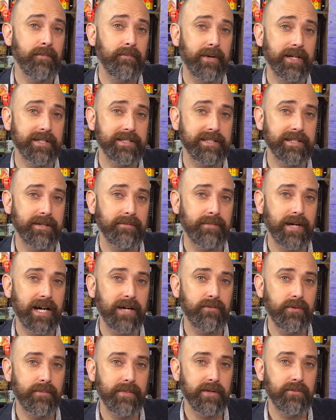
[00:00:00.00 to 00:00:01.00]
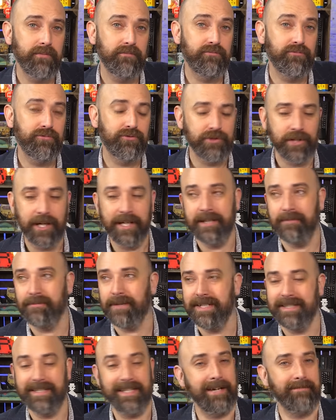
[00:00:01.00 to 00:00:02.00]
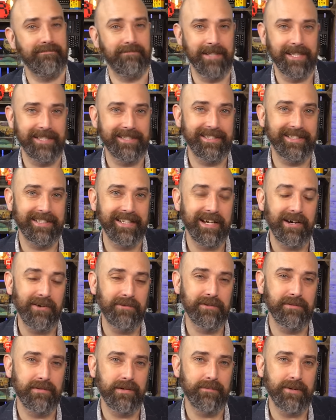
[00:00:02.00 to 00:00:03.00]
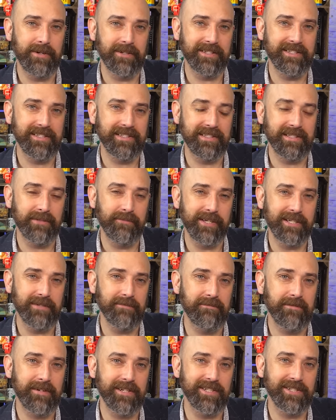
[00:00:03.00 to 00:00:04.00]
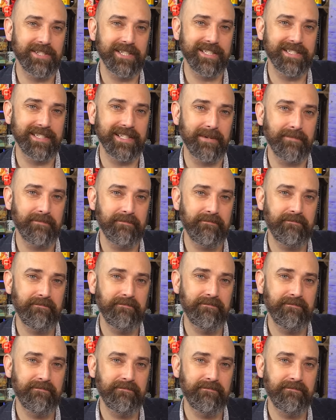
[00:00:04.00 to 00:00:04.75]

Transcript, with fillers: but I will be trying my damnedest to get hold of a monitor so we can finish this up.